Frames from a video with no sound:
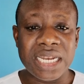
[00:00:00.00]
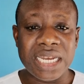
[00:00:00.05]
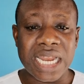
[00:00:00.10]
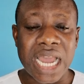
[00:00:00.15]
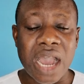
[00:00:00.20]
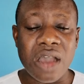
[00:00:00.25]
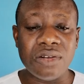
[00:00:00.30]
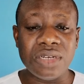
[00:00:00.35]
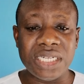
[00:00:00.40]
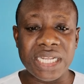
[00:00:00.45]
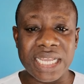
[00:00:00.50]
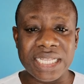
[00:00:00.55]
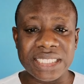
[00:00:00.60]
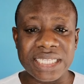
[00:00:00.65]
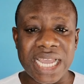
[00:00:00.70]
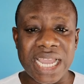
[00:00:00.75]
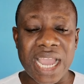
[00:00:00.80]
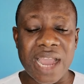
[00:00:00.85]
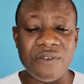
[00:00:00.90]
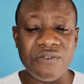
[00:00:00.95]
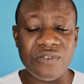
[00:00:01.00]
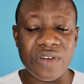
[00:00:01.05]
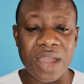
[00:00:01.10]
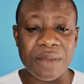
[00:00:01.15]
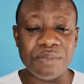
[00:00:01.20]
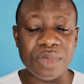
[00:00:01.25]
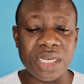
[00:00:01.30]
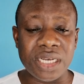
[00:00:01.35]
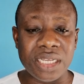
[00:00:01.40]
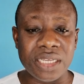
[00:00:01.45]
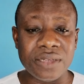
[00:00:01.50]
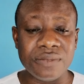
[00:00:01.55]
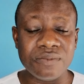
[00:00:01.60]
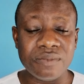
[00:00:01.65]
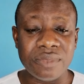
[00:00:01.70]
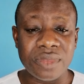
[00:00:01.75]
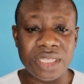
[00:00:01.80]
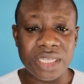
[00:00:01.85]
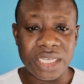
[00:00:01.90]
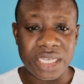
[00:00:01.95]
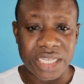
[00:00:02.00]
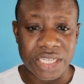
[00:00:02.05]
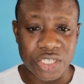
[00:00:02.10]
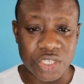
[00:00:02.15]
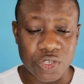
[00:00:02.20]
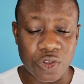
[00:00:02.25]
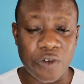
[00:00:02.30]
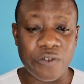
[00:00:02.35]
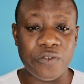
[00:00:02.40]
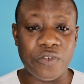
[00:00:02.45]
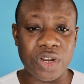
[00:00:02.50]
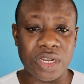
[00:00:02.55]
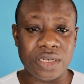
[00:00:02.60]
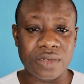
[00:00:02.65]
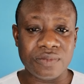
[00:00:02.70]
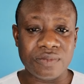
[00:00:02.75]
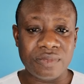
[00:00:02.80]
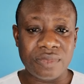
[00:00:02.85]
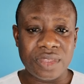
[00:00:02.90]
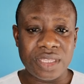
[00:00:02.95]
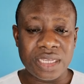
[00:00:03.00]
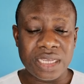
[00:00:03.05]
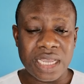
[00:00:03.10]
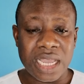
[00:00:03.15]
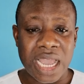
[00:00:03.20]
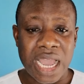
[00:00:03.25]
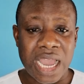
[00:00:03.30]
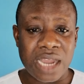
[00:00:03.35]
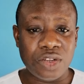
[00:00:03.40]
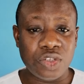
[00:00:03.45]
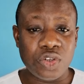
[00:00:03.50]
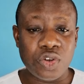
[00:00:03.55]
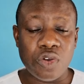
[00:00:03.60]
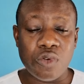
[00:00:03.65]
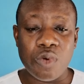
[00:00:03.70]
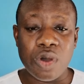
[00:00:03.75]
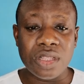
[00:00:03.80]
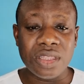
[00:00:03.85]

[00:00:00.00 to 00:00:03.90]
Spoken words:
now the entire family is suffering. And you know,